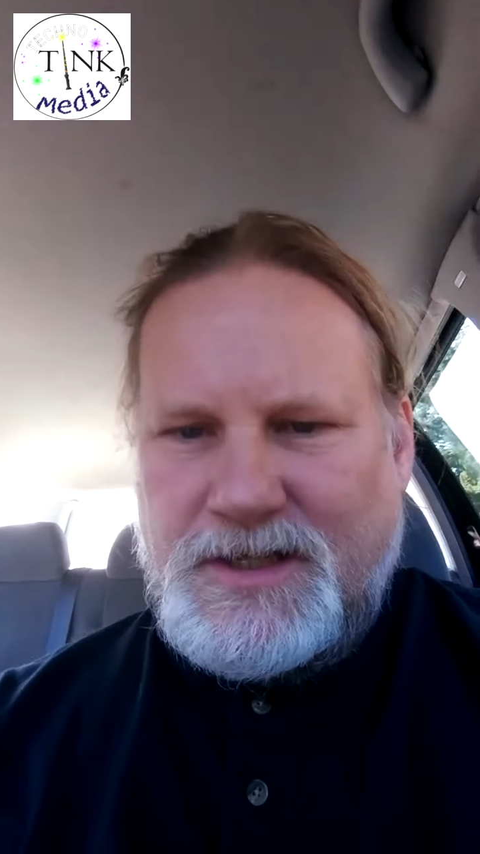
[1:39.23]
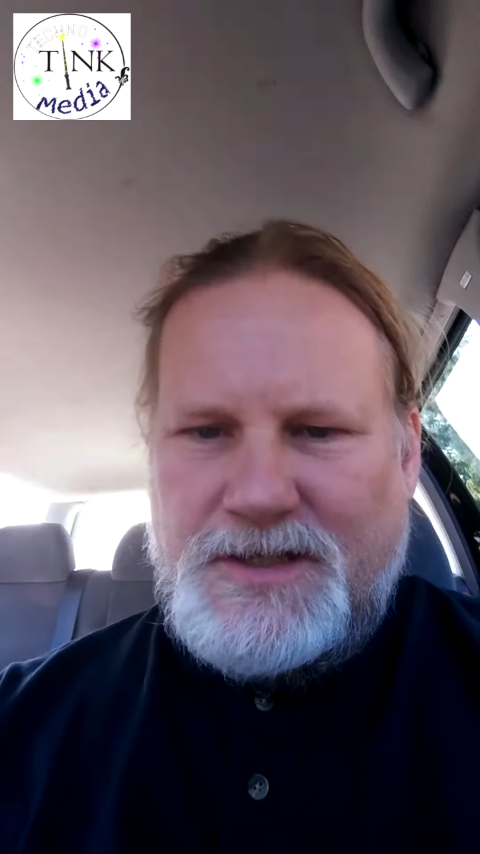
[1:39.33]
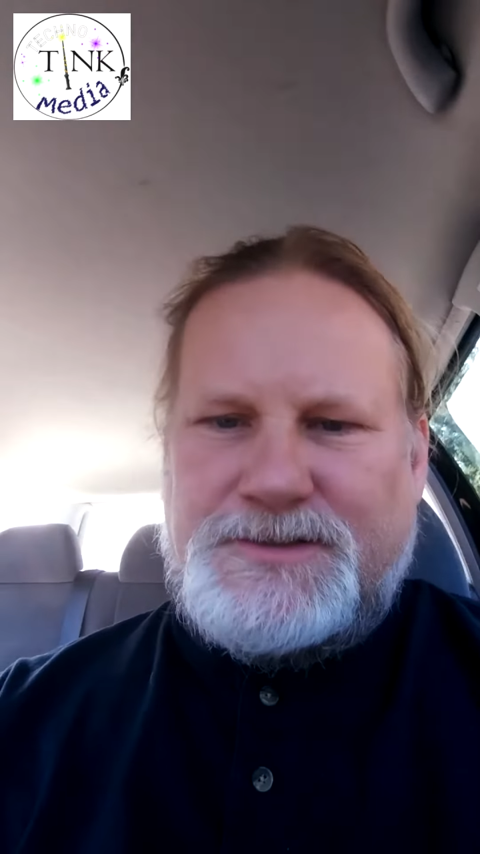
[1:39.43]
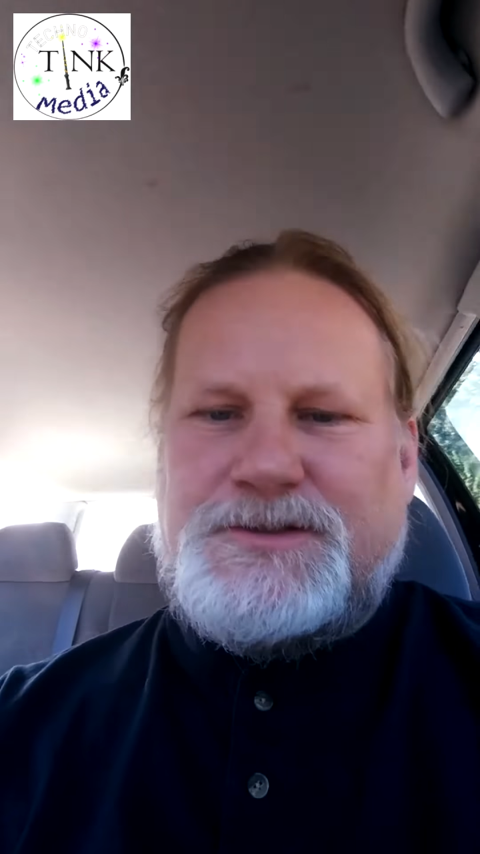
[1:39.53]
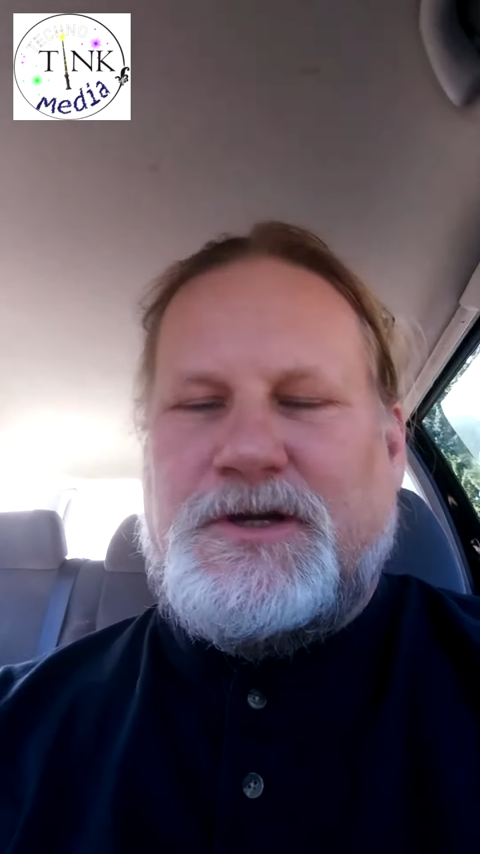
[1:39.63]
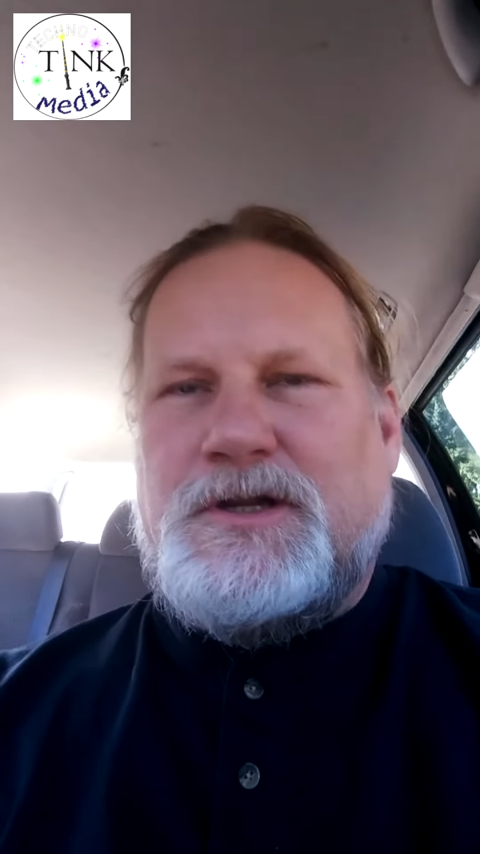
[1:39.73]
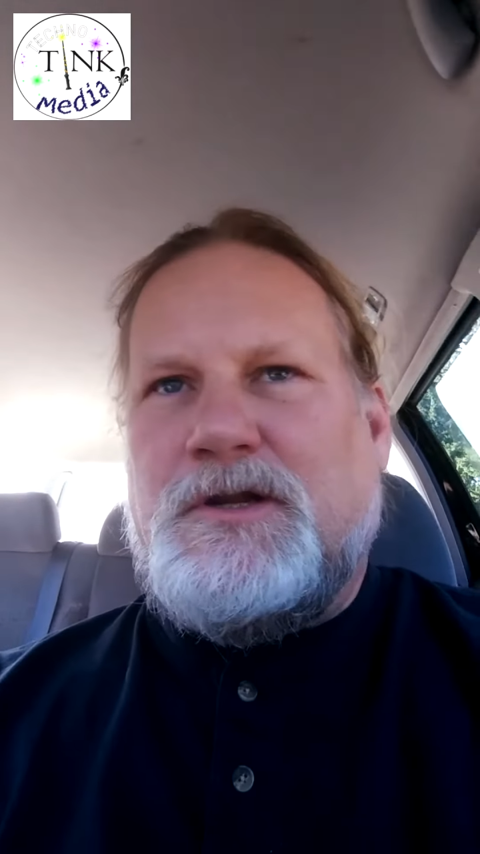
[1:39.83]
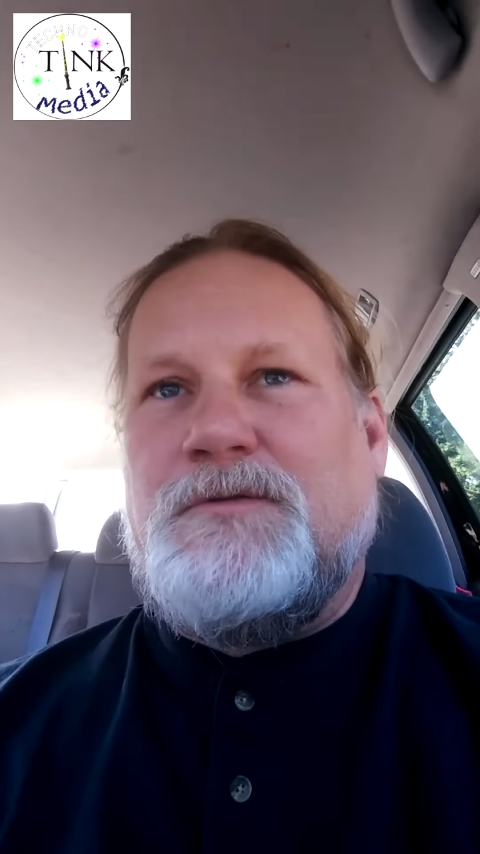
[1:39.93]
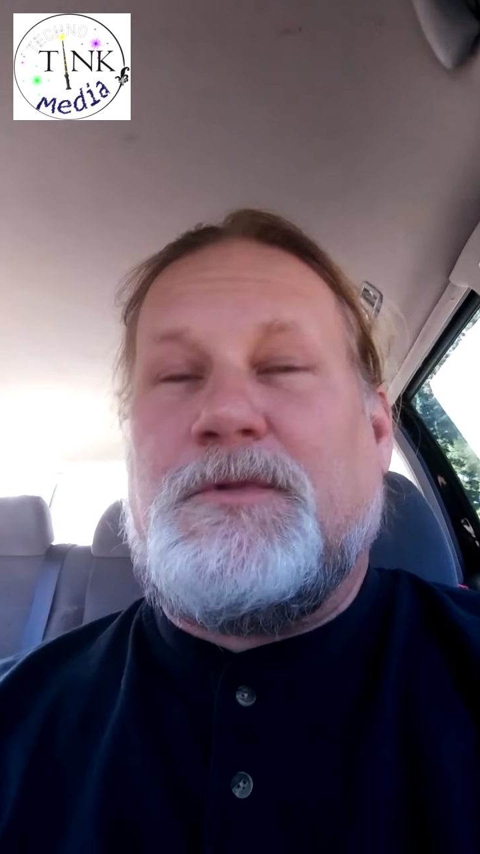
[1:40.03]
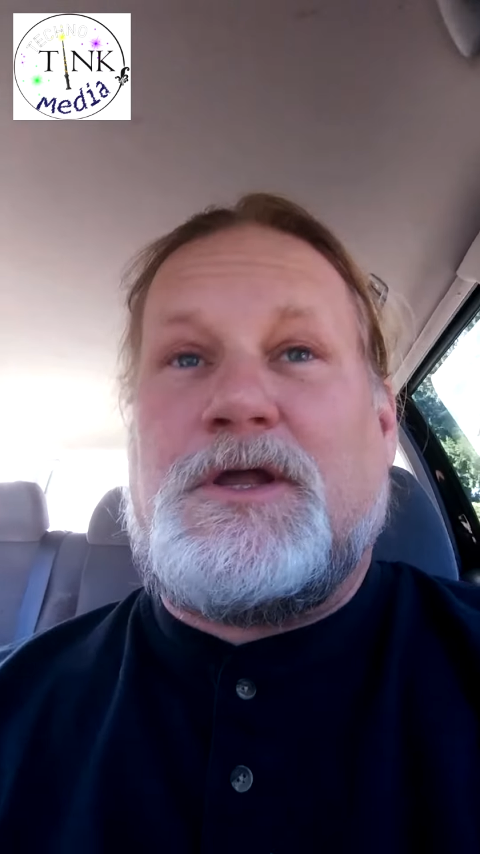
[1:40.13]

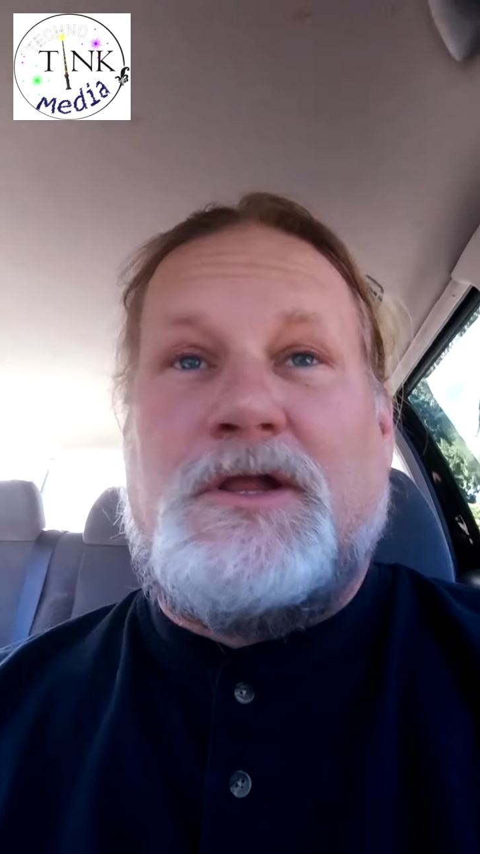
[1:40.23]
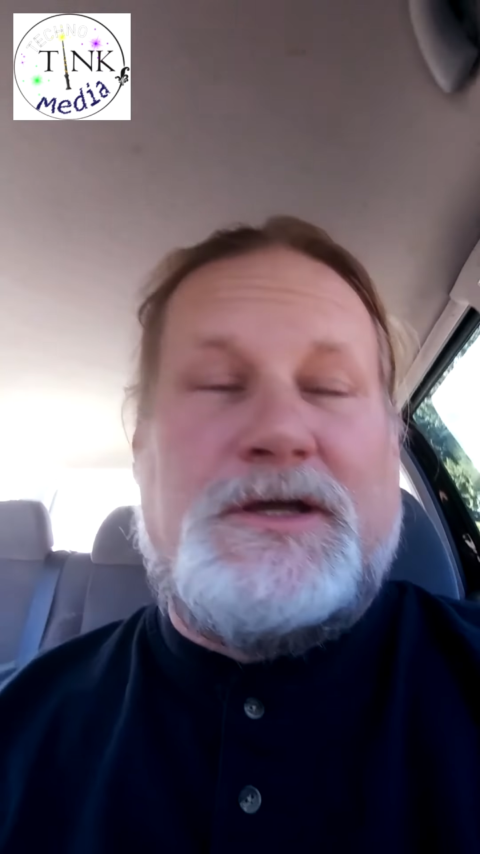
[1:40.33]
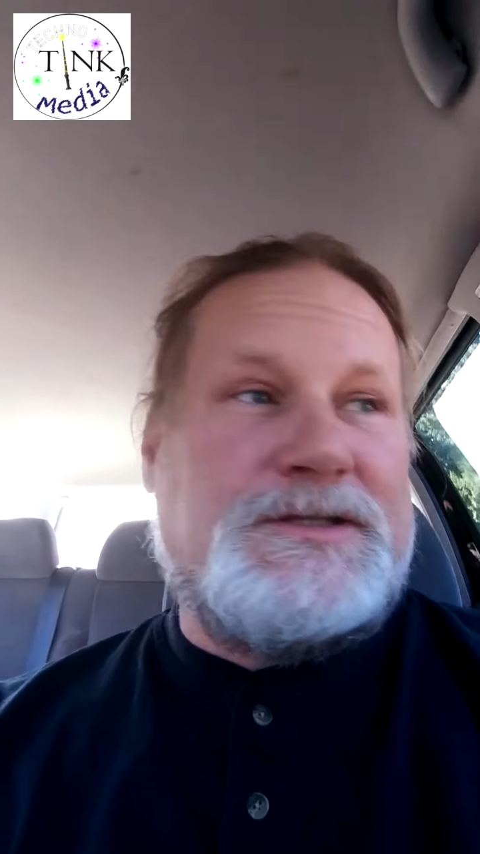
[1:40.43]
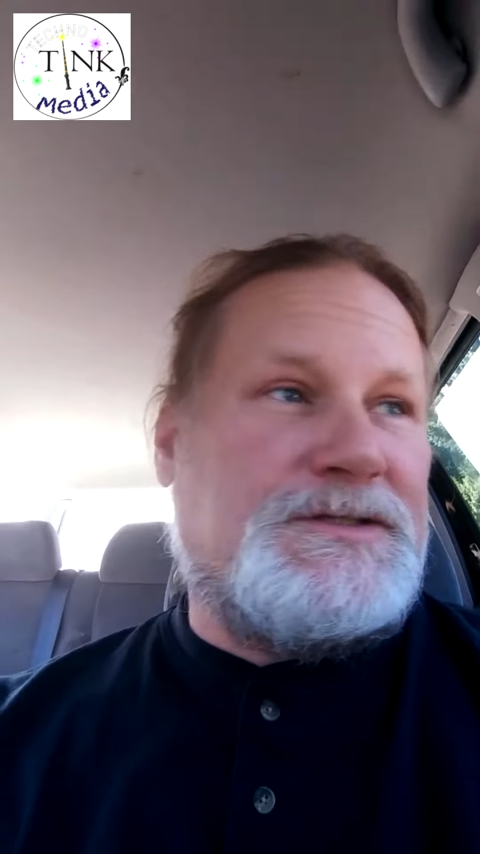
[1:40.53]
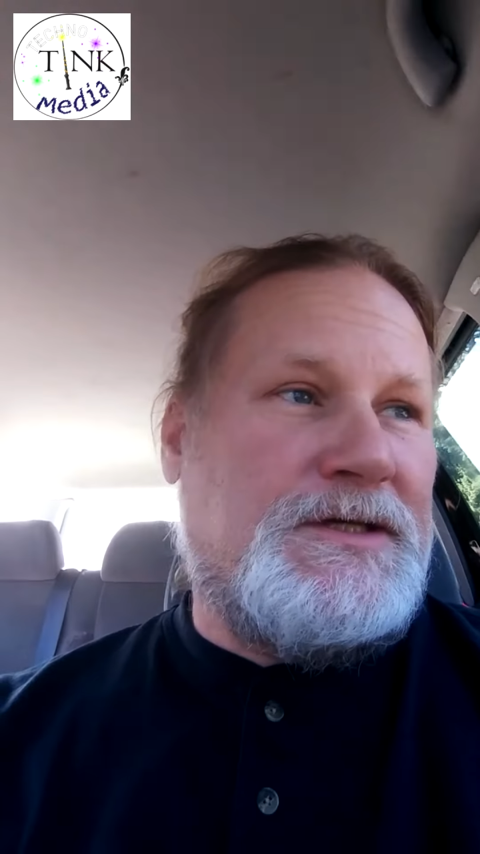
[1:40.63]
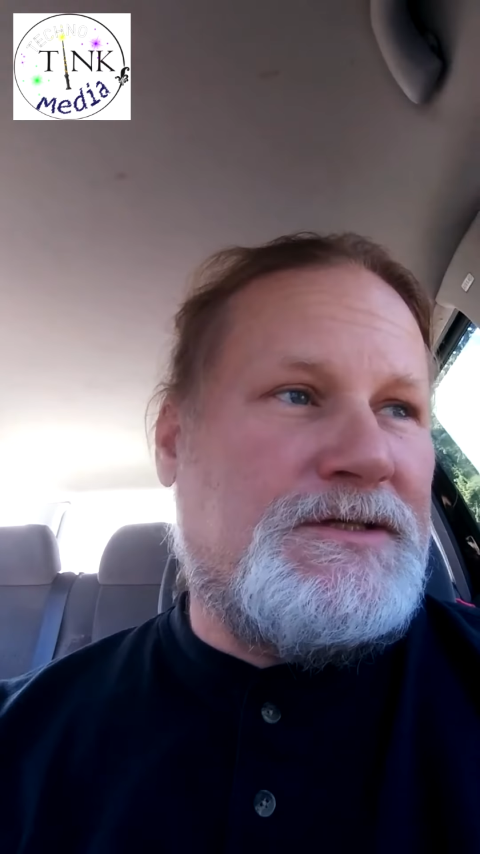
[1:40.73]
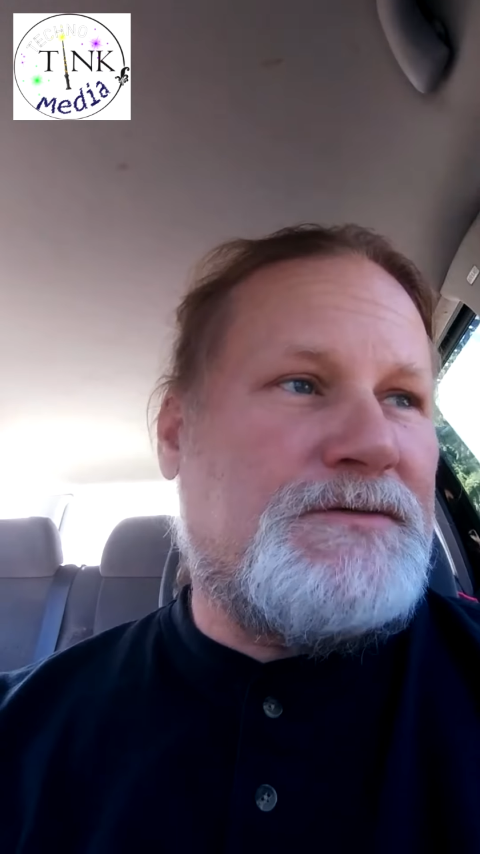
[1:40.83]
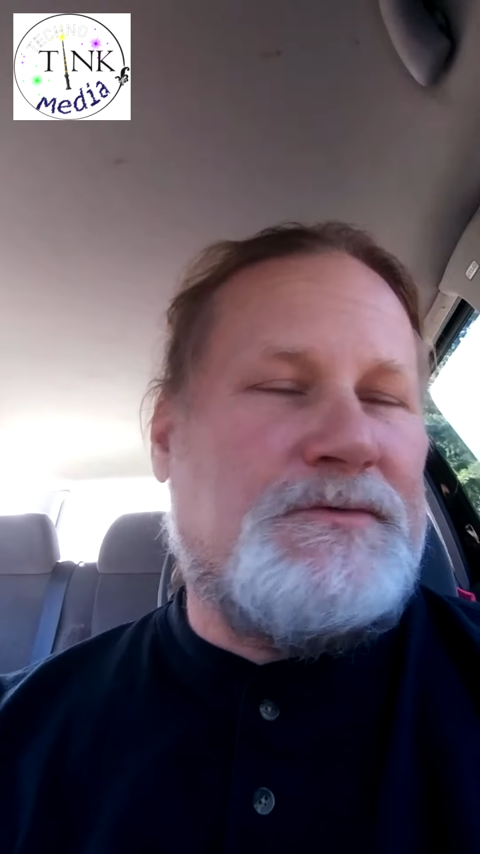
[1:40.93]
concentrated in the client sites,